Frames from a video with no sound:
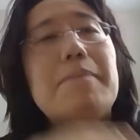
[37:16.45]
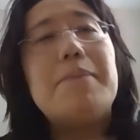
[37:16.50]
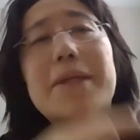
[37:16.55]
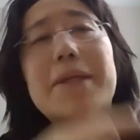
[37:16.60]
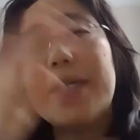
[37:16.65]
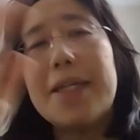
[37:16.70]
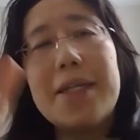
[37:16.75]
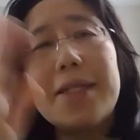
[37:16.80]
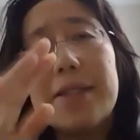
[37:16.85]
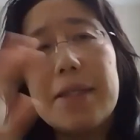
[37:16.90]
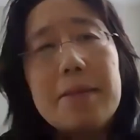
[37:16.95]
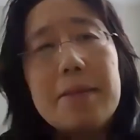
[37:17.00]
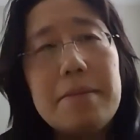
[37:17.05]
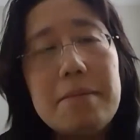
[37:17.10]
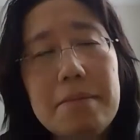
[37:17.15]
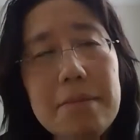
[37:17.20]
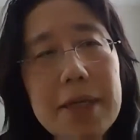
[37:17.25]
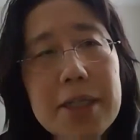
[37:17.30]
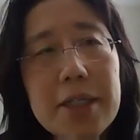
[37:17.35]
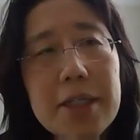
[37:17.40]
But that doesn't
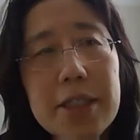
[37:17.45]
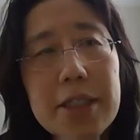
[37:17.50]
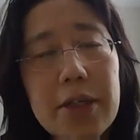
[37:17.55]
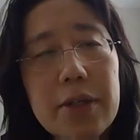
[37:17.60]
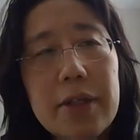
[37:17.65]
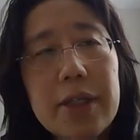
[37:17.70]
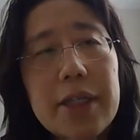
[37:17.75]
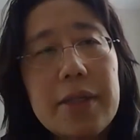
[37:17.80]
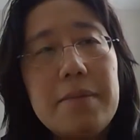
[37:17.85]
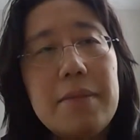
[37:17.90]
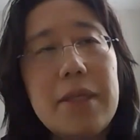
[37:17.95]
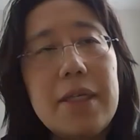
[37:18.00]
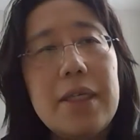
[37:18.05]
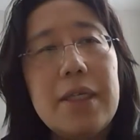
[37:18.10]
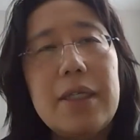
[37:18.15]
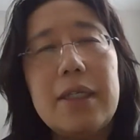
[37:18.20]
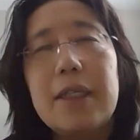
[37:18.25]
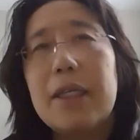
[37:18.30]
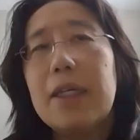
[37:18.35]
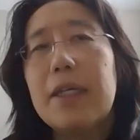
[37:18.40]
necessarily
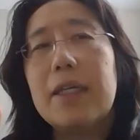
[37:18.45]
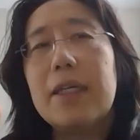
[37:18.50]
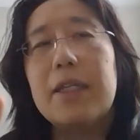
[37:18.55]
mean